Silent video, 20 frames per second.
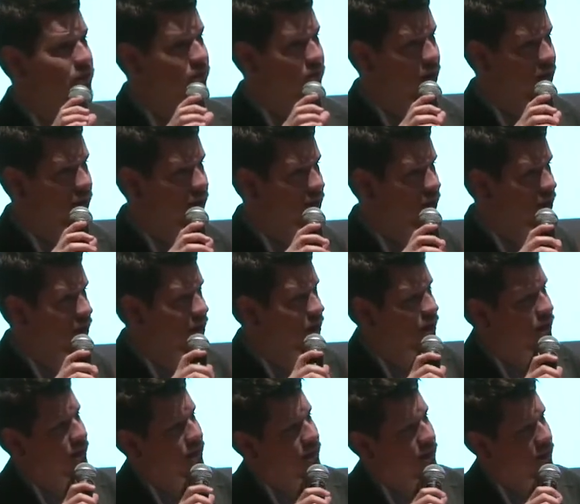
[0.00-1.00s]
to run.
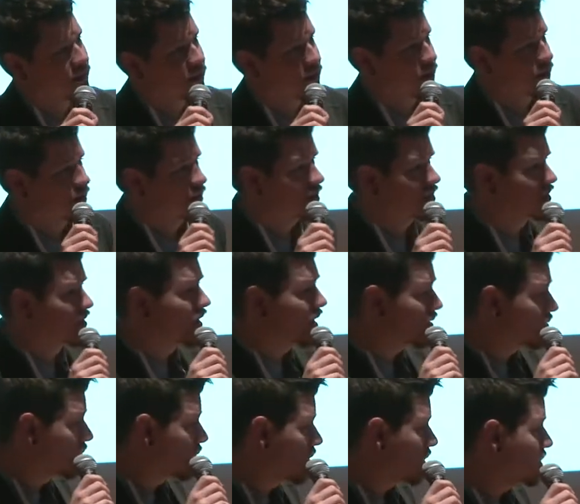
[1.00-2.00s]
It does a
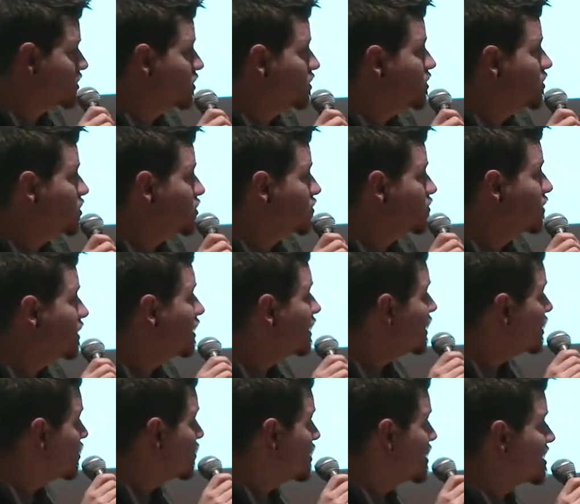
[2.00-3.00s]
lot of work, so you should
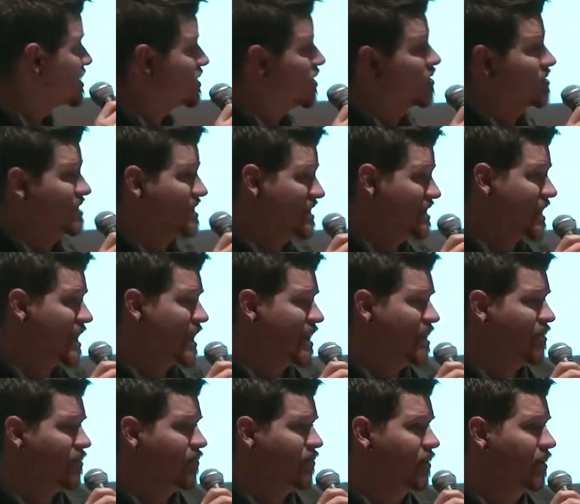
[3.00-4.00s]
really do this on
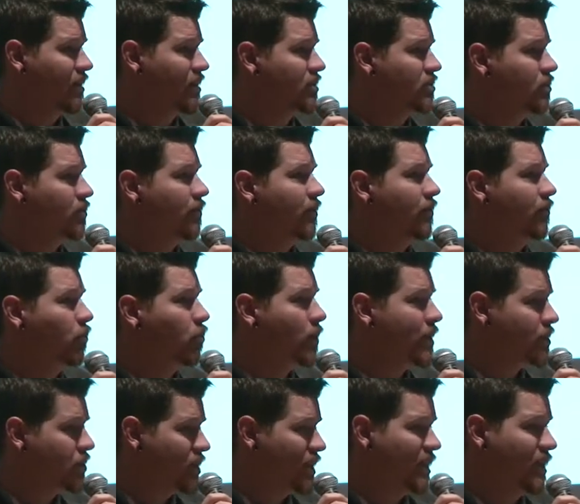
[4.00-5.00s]
save. So if you have a
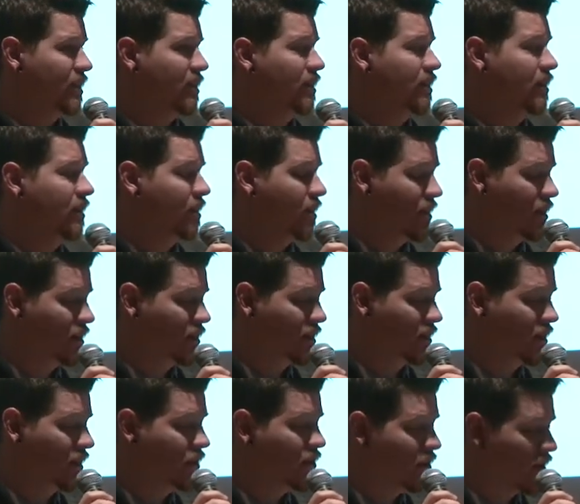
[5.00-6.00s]
widget
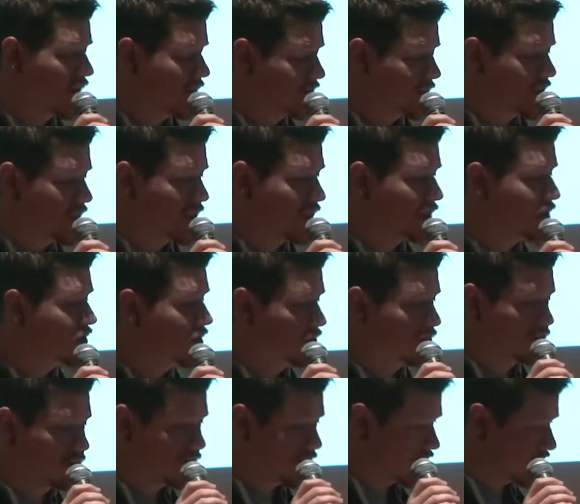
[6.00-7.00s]
and you're updating it,
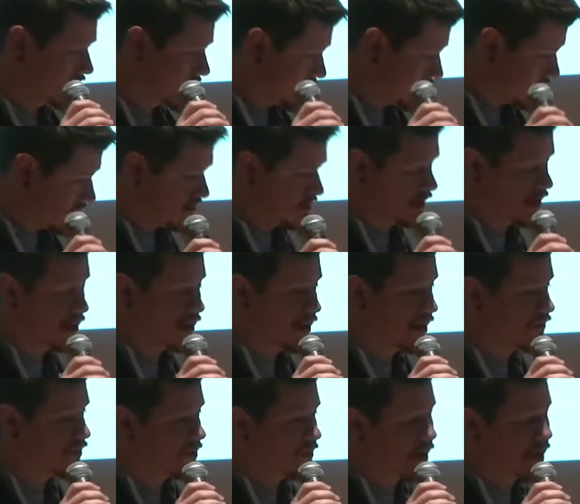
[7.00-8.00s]
don't do this on
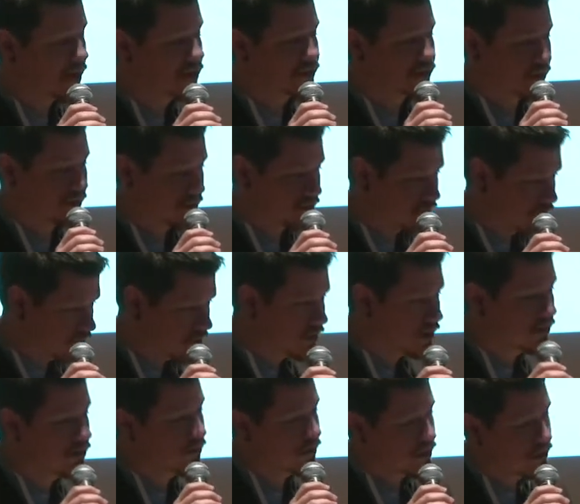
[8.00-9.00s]
every page load. Do
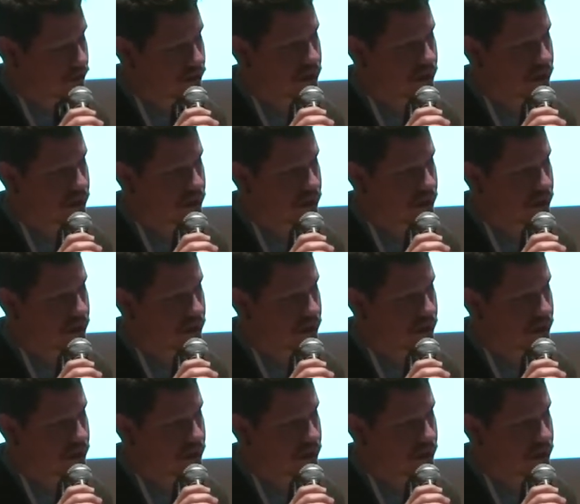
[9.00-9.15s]
it when you